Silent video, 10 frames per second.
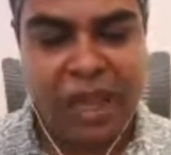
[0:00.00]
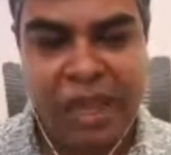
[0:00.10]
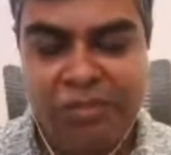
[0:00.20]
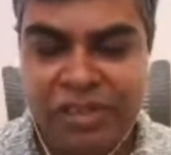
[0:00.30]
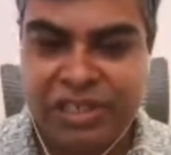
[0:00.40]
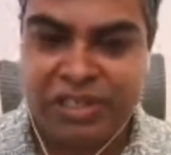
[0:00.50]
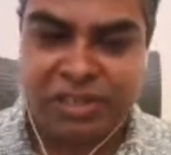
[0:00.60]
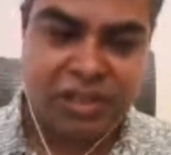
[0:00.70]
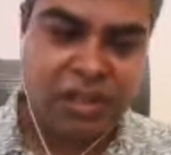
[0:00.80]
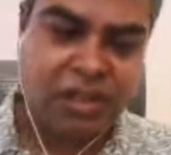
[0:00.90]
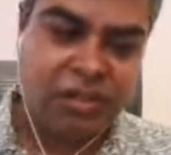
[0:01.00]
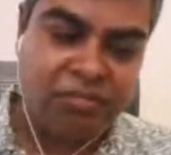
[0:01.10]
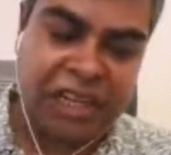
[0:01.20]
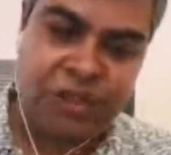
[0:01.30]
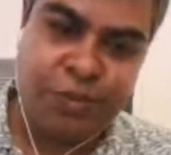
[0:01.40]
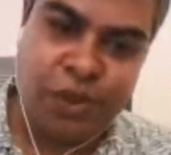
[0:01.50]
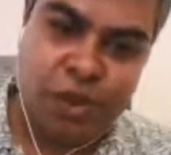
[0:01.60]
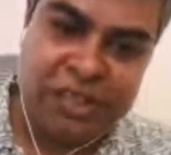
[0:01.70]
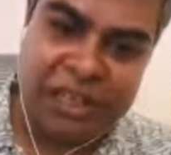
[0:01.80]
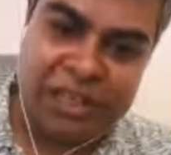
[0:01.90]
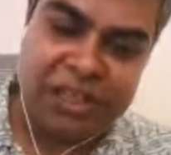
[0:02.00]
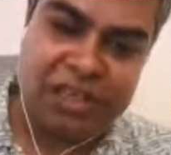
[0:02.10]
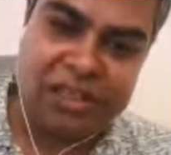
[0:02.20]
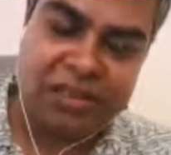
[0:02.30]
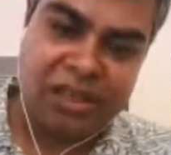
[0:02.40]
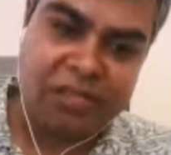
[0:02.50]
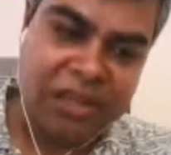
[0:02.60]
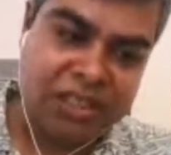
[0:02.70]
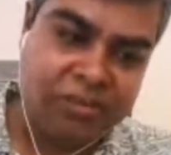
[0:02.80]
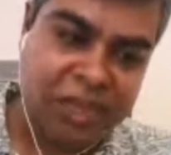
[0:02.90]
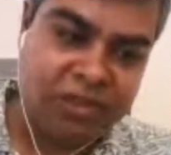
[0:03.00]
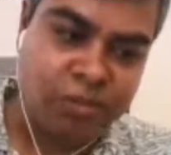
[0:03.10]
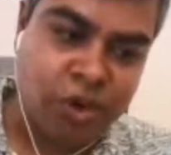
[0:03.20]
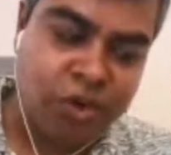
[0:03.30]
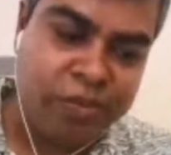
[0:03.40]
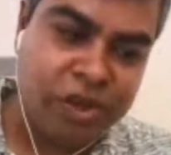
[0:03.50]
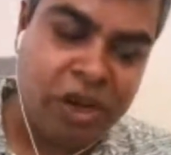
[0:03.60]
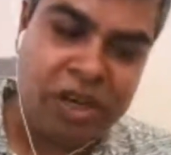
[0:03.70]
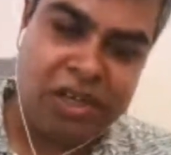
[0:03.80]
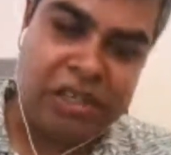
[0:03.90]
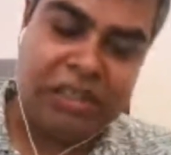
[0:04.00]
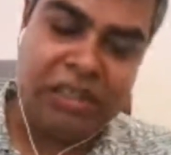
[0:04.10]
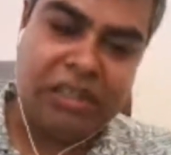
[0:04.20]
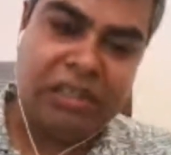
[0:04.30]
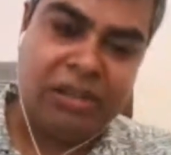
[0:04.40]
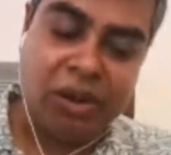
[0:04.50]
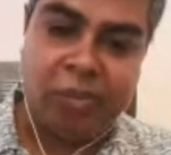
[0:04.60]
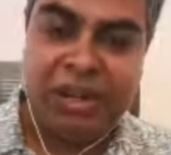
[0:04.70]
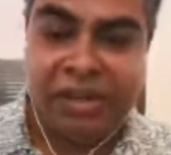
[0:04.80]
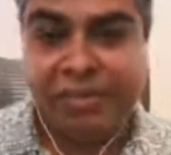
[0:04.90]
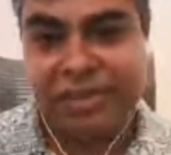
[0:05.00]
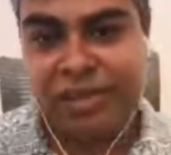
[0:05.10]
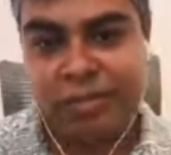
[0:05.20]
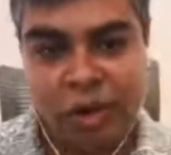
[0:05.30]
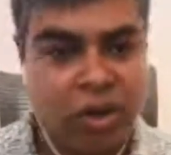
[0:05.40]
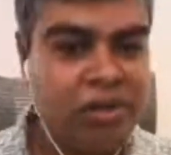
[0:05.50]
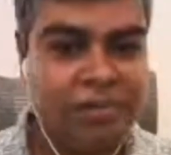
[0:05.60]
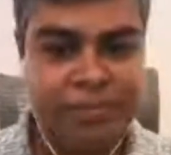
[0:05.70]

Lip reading: and which is much more than much more beyond the normal investing model.